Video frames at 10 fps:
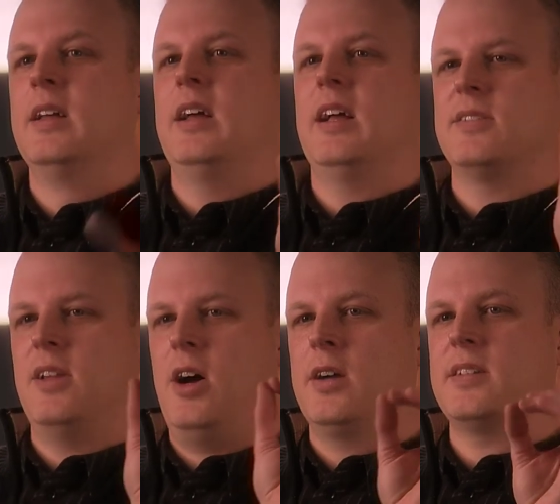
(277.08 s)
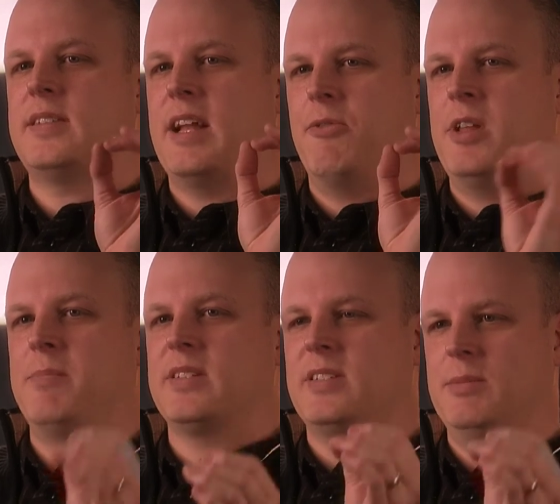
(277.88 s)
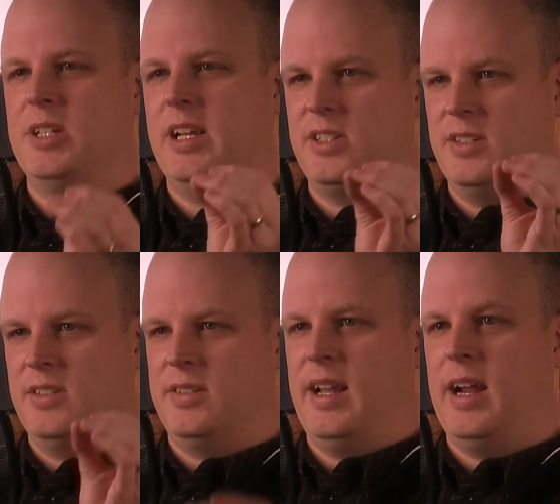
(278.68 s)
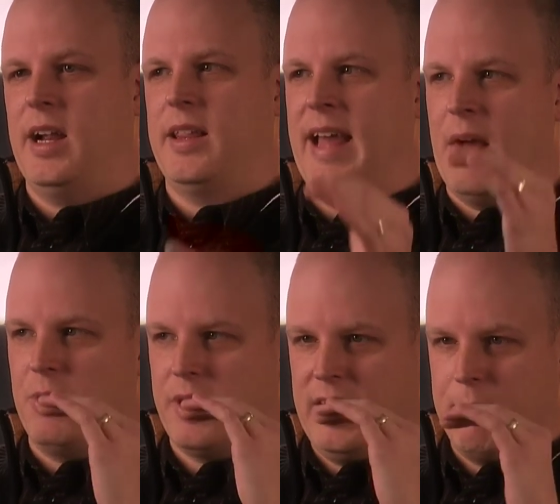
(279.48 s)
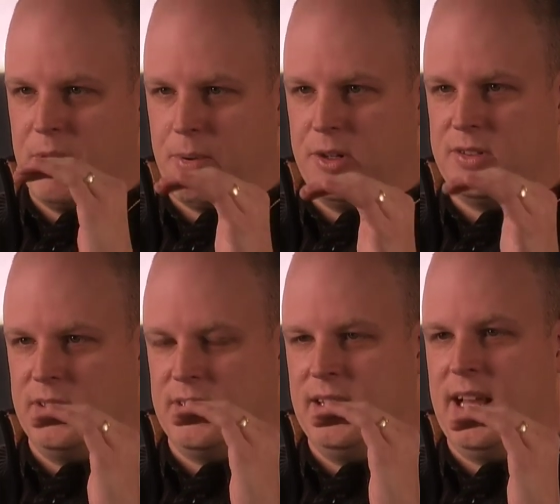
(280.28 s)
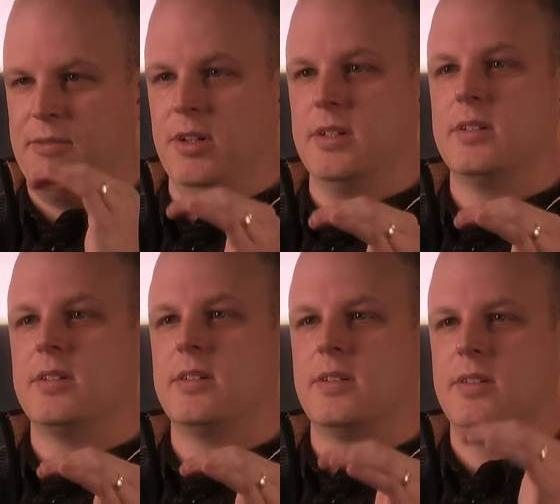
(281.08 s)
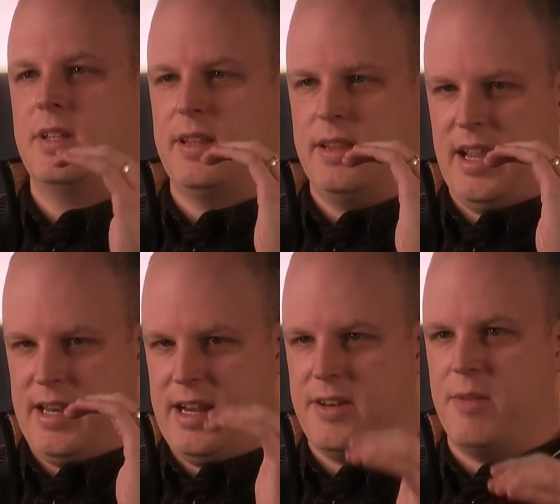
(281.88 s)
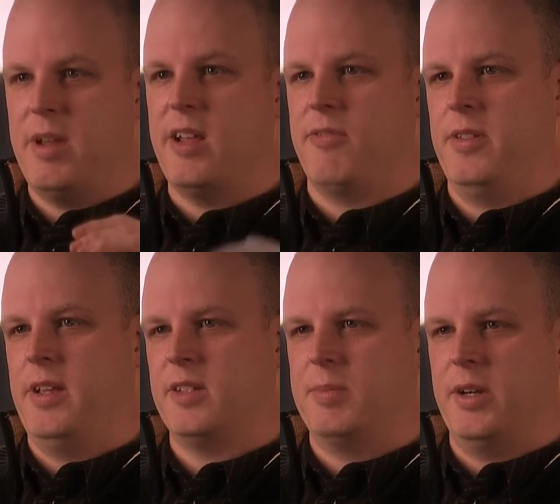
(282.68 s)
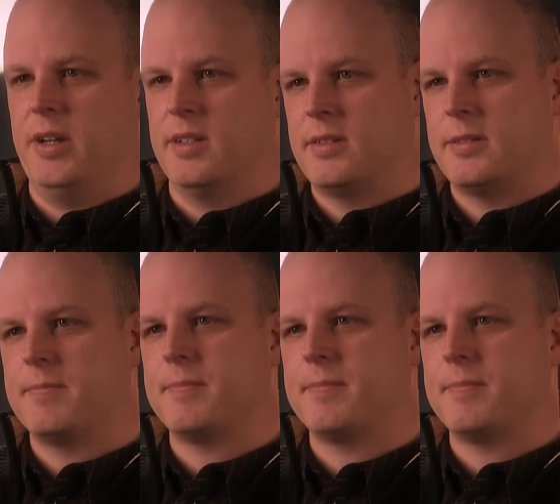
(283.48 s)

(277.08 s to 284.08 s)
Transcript: As long as that rhythmic stimulation is there, that will keep the person at the level that they need to be for the experience.